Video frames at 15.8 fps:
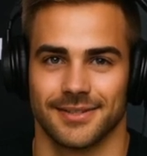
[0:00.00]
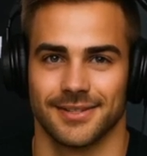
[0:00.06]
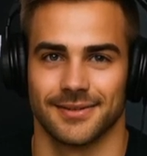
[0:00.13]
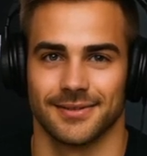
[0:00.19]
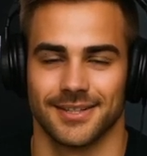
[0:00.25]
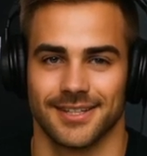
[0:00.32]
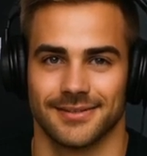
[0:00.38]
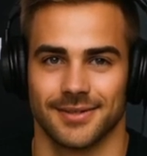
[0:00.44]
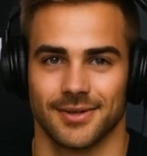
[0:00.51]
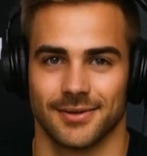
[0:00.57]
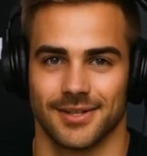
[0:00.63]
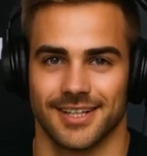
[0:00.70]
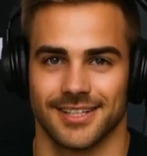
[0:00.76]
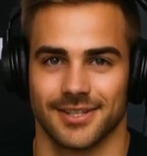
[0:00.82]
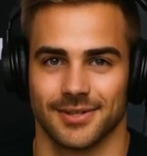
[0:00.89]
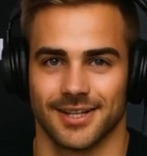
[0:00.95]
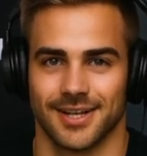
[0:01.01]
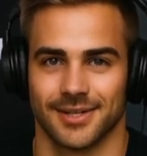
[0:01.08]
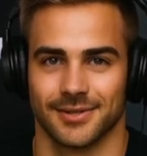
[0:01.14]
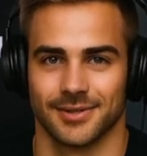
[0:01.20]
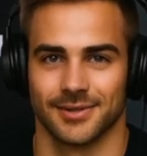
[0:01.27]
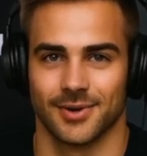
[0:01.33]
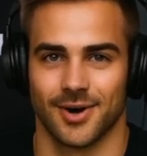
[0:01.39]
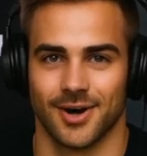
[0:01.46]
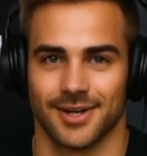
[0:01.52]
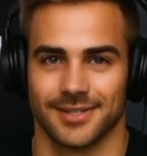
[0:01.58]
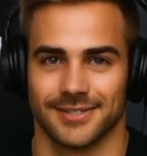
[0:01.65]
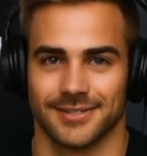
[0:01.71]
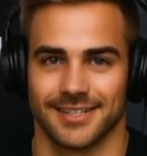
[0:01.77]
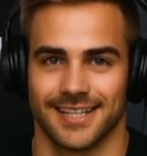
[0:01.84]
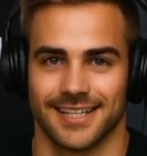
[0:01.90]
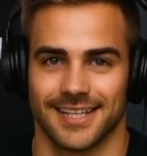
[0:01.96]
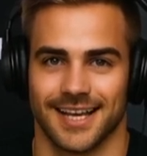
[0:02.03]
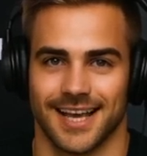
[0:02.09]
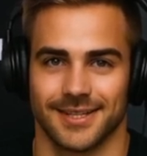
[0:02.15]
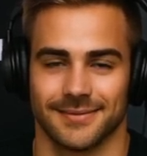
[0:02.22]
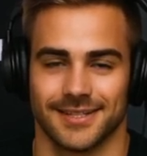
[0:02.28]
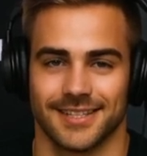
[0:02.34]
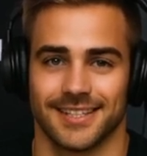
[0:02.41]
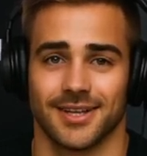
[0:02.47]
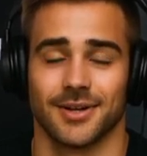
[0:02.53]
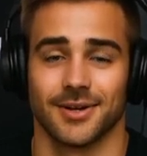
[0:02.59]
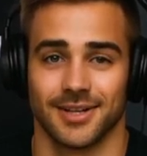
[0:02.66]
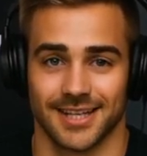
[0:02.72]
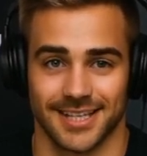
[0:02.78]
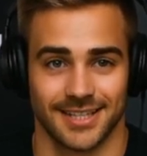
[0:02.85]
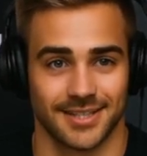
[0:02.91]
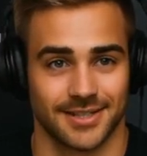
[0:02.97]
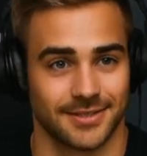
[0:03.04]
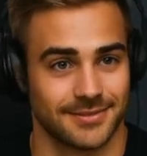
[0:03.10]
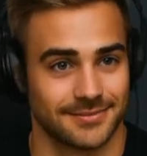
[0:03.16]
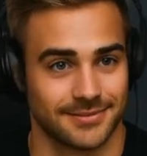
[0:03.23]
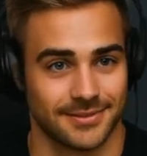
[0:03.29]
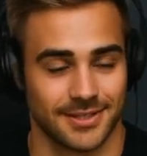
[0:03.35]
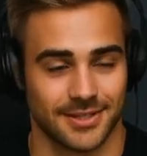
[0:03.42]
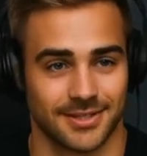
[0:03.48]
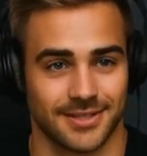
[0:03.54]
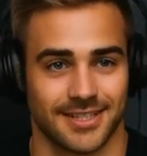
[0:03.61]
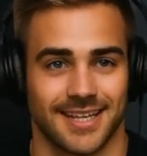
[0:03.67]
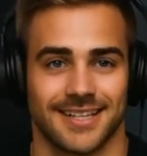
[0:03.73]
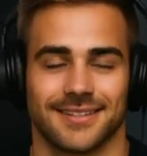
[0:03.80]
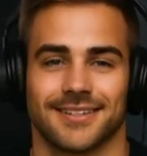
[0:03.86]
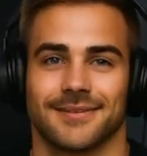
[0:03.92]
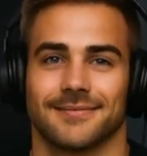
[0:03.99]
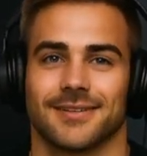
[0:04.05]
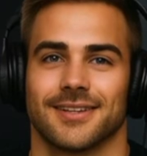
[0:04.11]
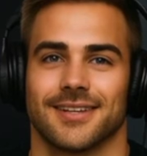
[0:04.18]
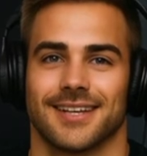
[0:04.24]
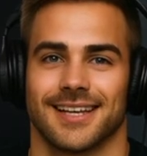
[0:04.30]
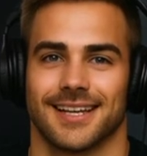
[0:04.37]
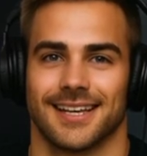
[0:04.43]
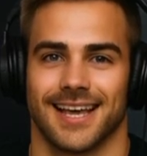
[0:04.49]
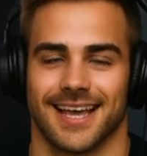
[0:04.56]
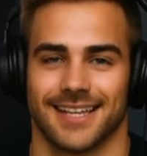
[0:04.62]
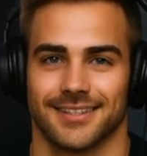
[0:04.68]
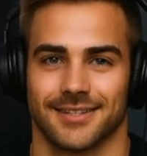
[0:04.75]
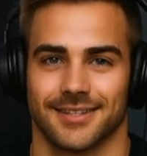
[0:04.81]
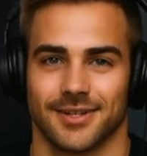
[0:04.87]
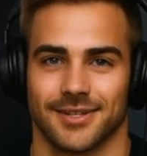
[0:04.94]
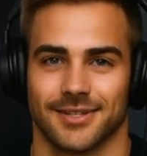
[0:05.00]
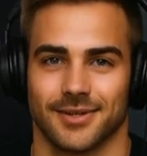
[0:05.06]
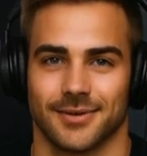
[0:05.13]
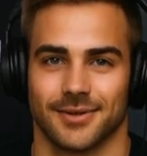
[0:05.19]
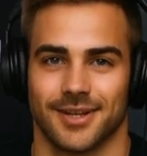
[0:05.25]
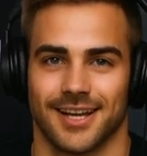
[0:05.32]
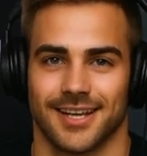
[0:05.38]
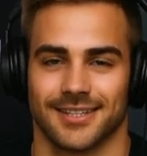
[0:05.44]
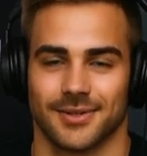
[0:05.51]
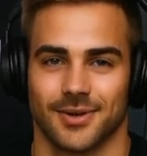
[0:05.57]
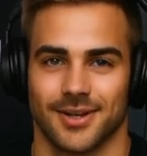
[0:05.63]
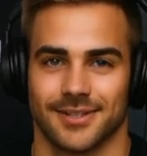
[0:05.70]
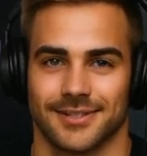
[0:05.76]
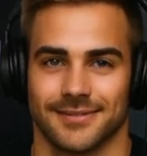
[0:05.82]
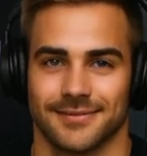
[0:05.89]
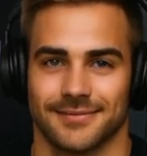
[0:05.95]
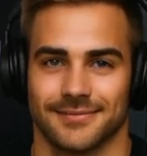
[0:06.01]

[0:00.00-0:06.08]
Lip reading: Keep your review goggles on and happy delegating. That's it for today, guys. Until the next one.